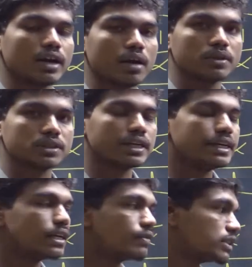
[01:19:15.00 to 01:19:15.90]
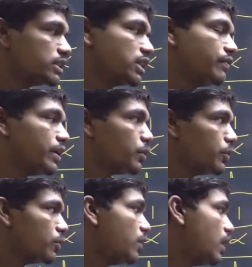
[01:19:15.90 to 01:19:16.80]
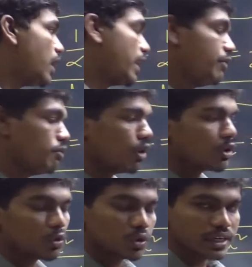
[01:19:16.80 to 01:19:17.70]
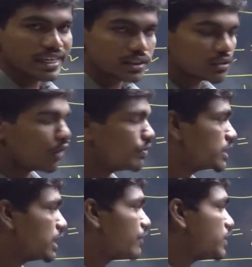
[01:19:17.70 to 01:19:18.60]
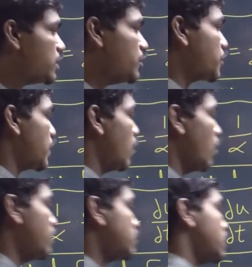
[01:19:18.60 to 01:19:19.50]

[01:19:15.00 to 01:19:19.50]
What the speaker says: one-dimensional heat equation is given to you, and if you want to know the nature of this equation, you can always